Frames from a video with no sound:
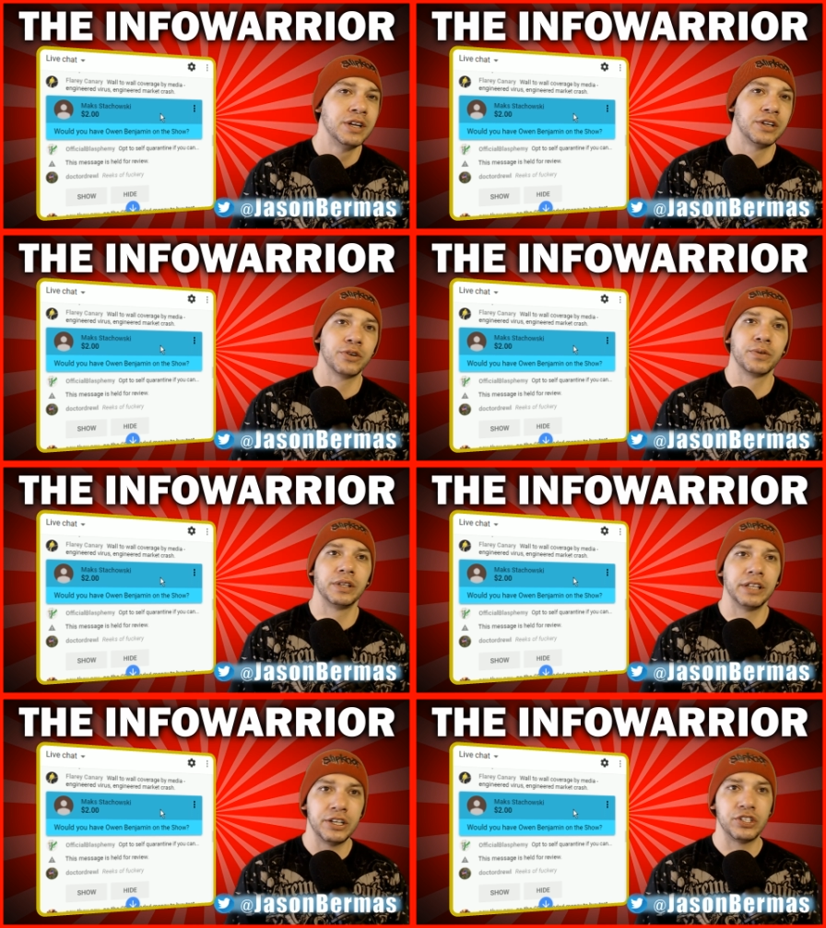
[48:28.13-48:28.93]
your
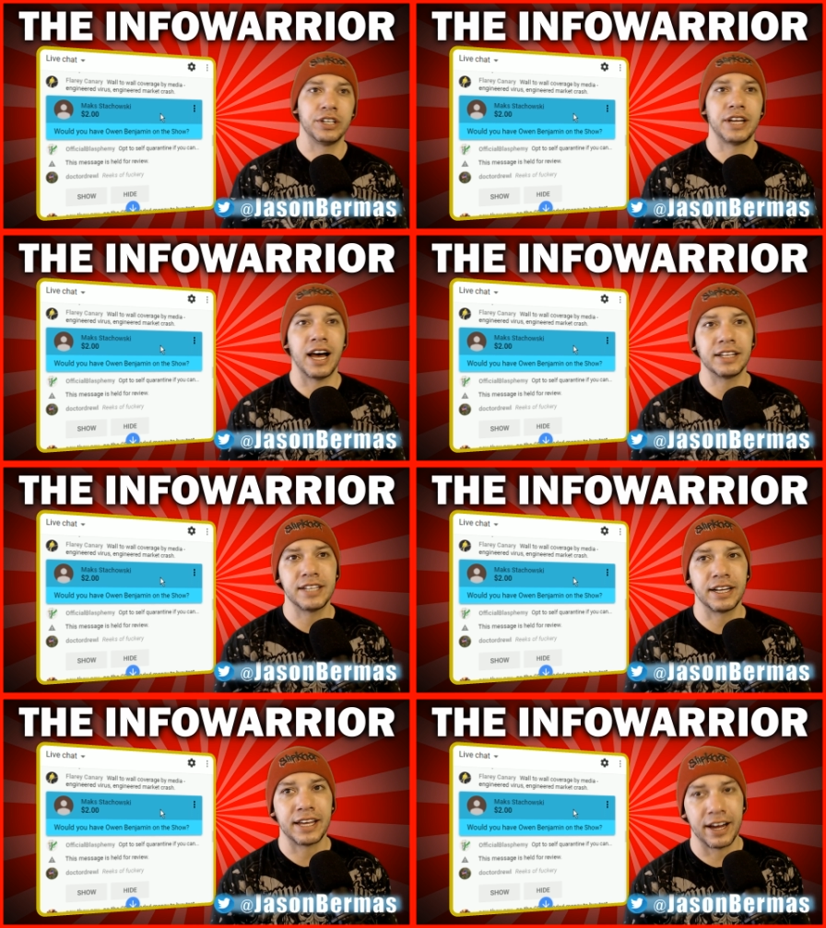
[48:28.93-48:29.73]
religion.
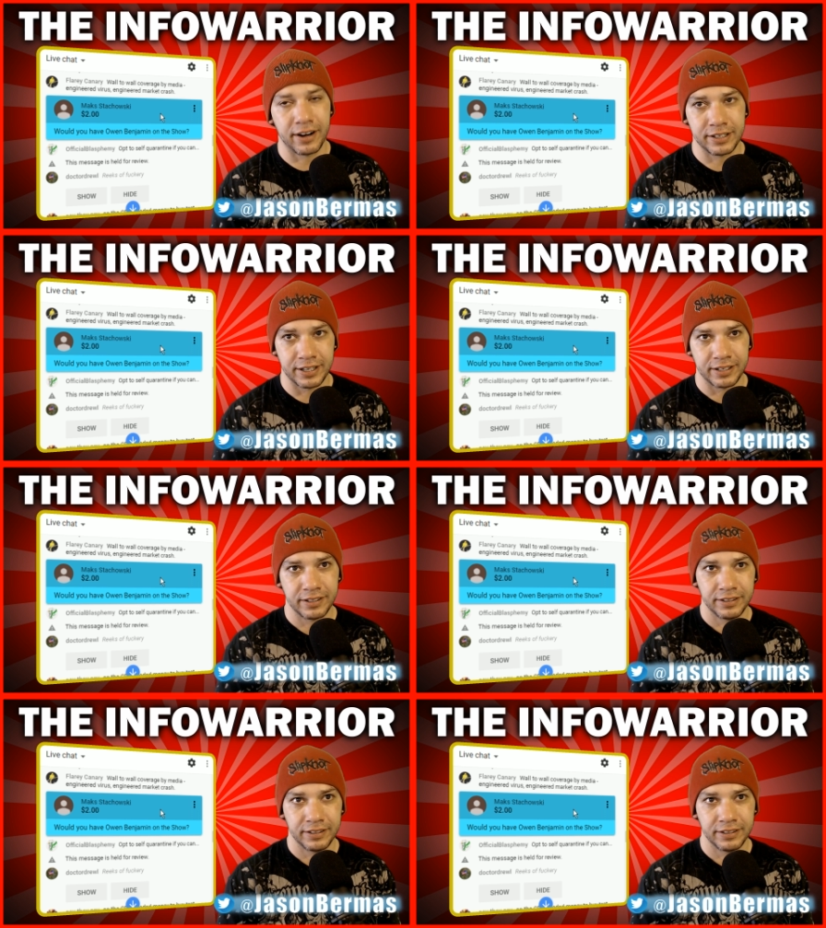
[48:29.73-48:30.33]
Content of character.